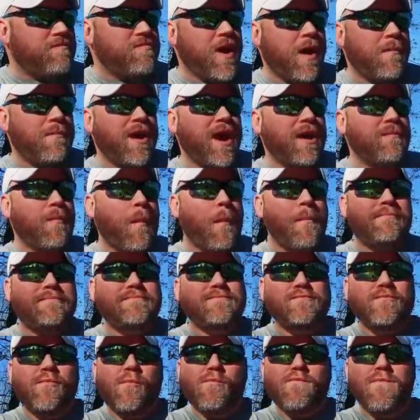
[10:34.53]
Not bad.
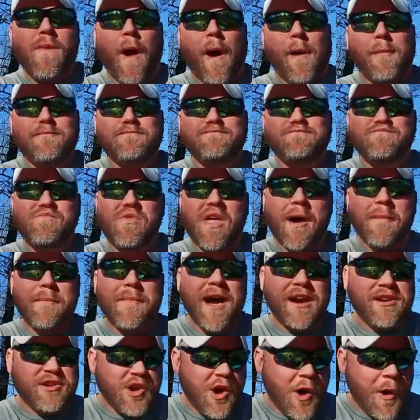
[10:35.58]
Not
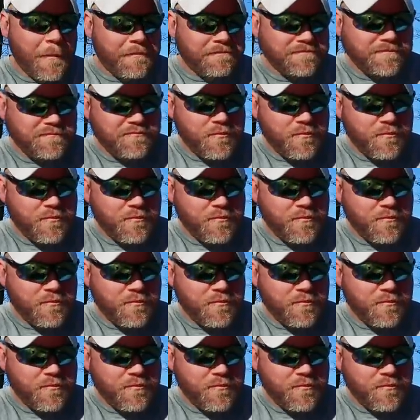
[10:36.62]
bad at all.